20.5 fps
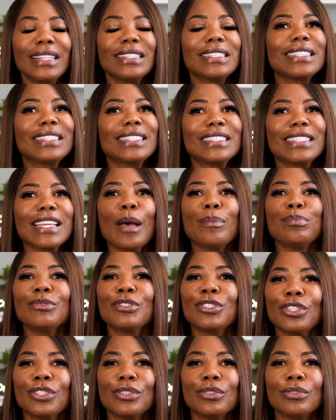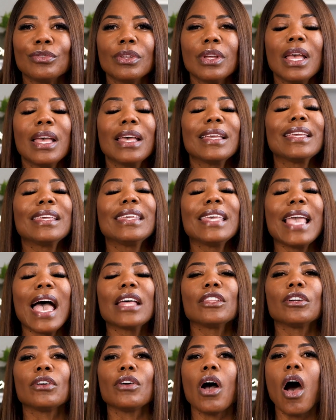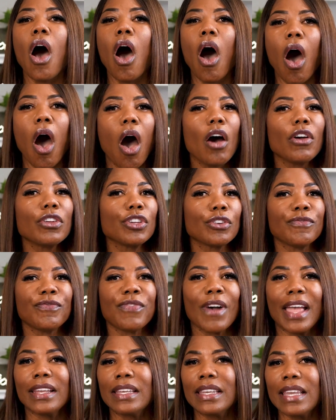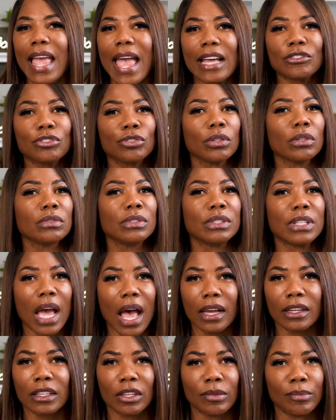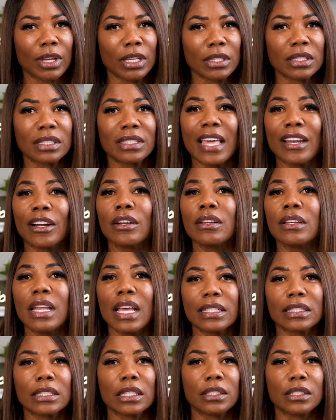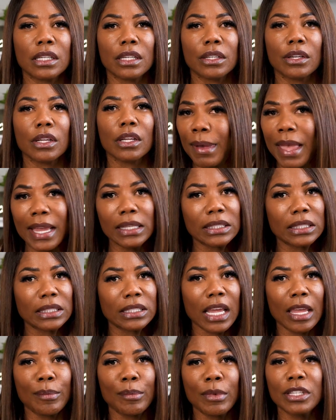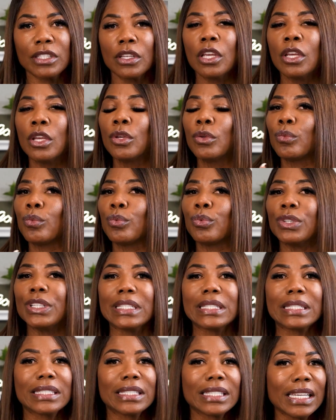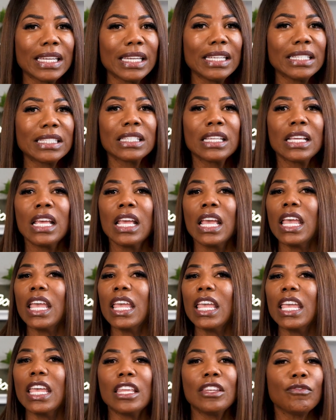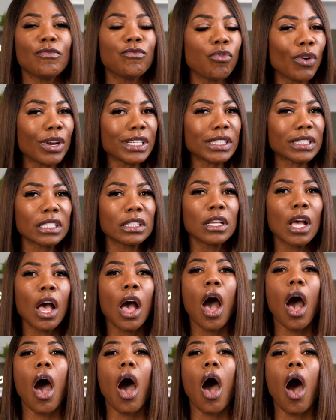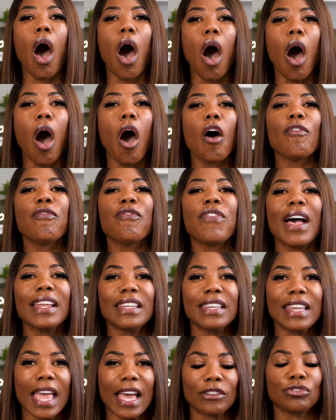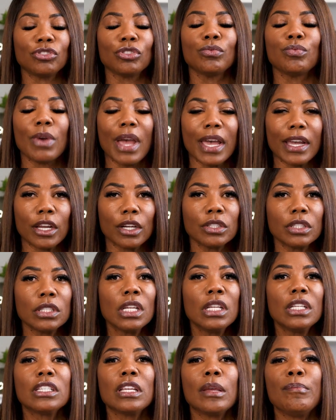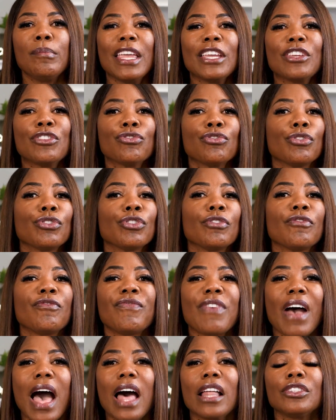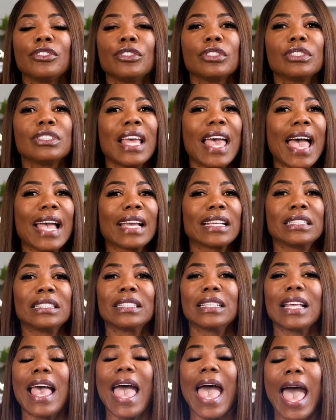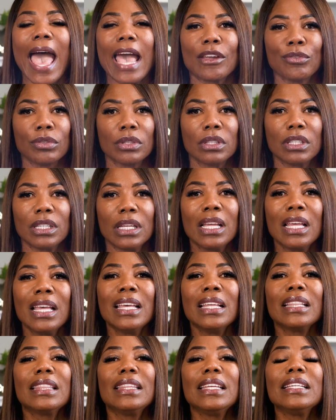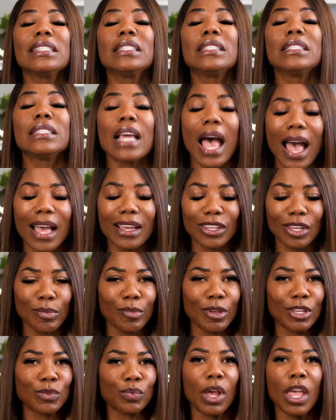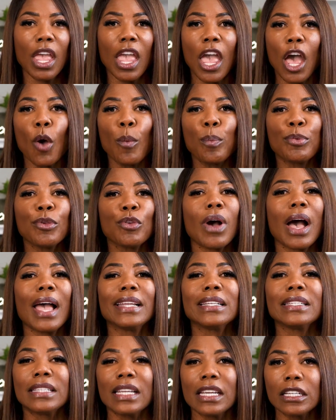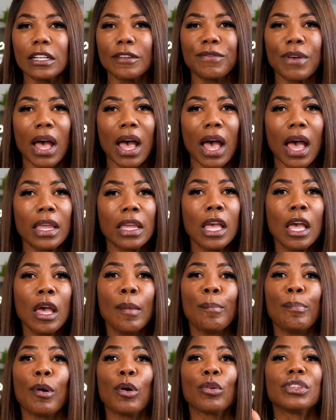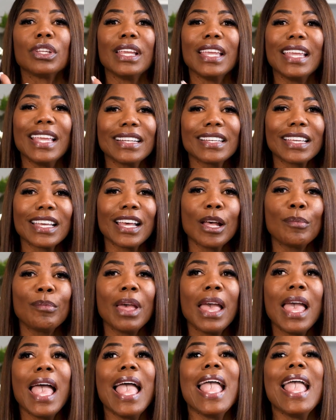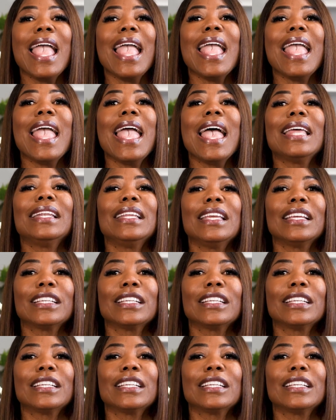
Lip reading: Step 2, gather all your financial documents that are necessary. Bank statements, receipts, invoices, all financial records to make sure you're filing your taxes accurately. These documents will help you identify both income and